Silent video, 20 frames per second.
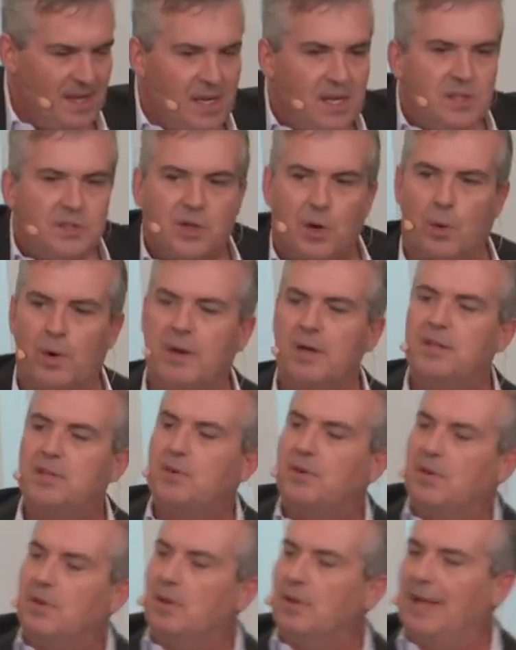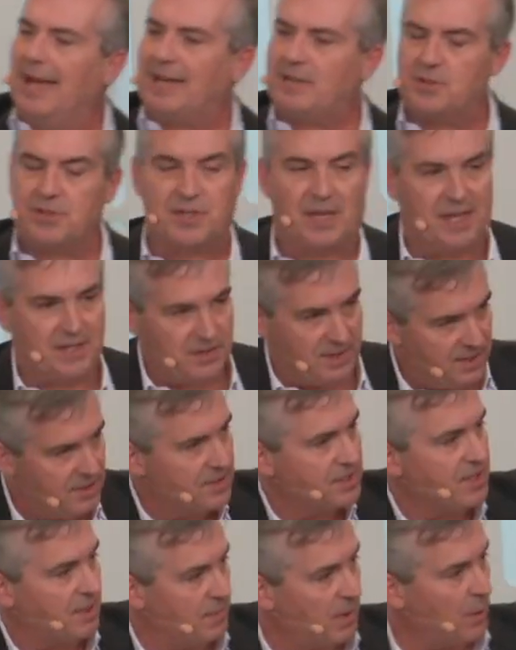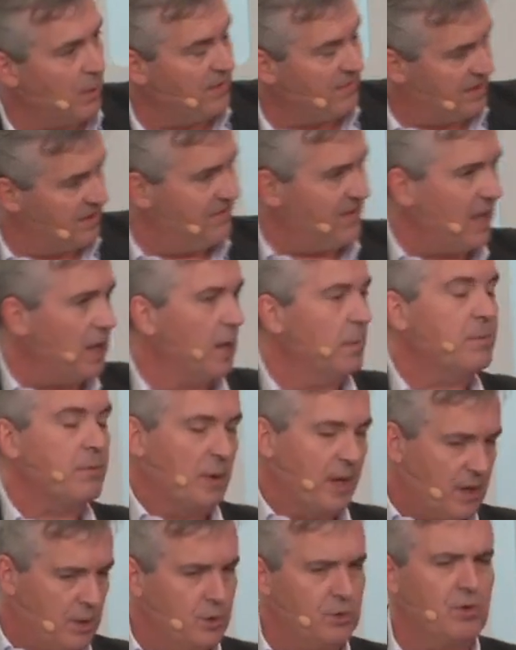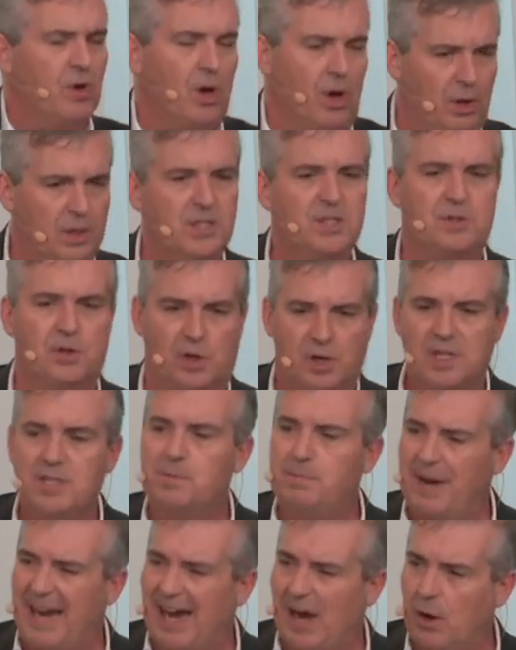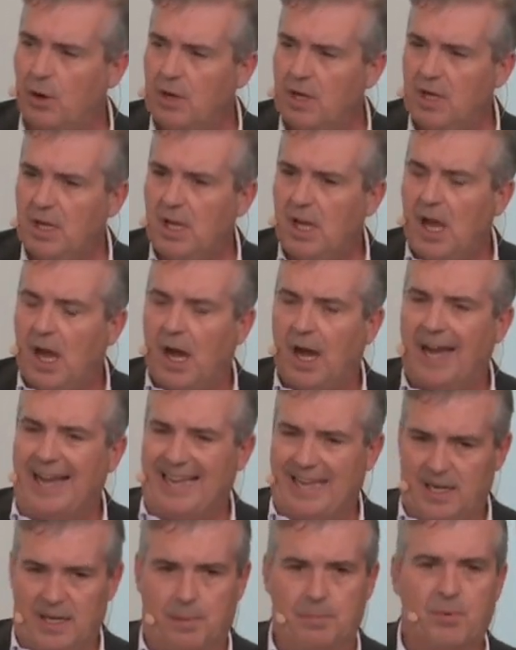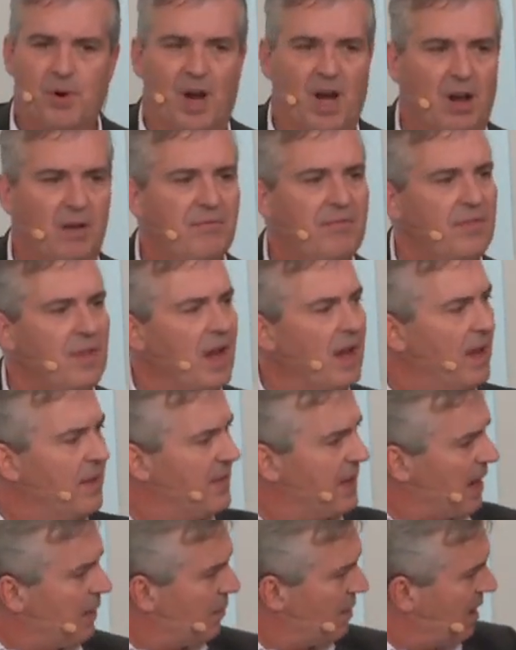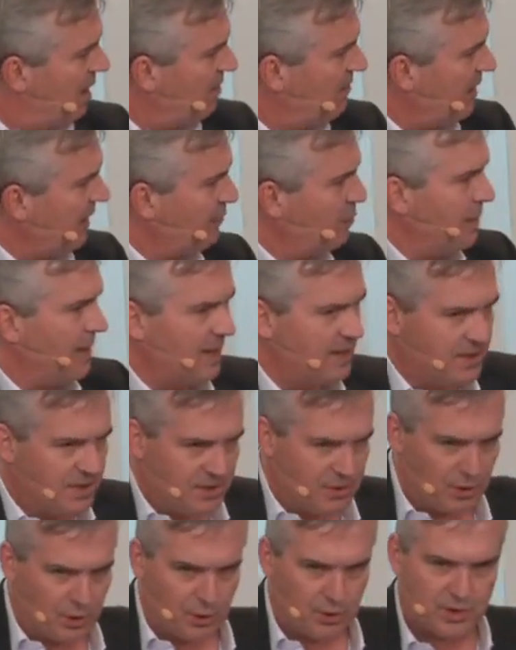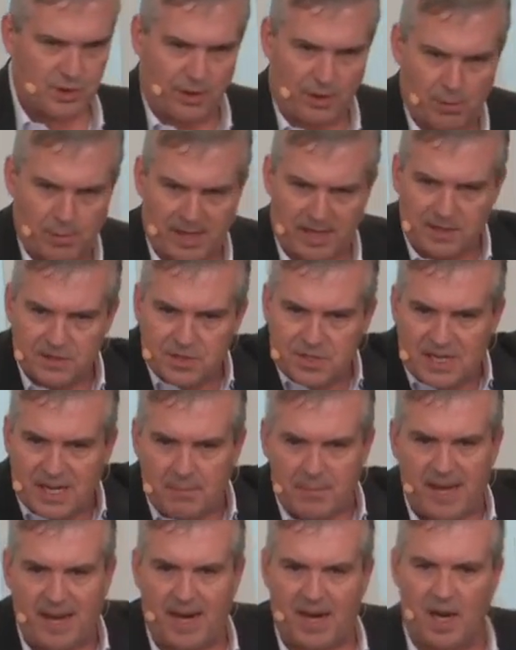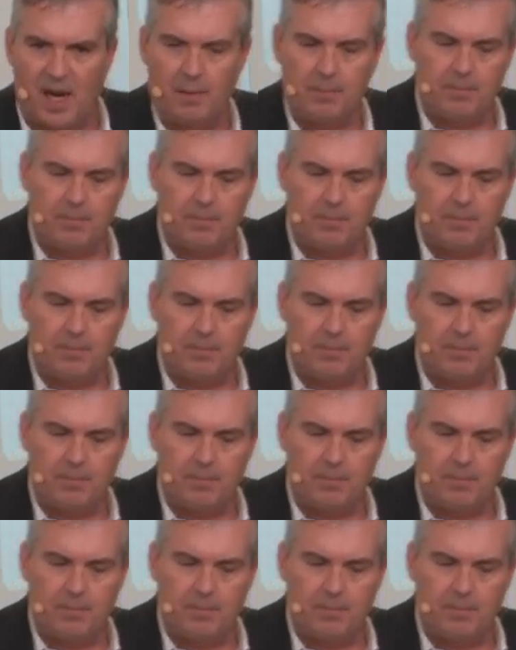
So we're gonna do a little exercise, and this is something we've developed. We could call a circus bow in improv that I would love everybody to do. So everybody stand back up.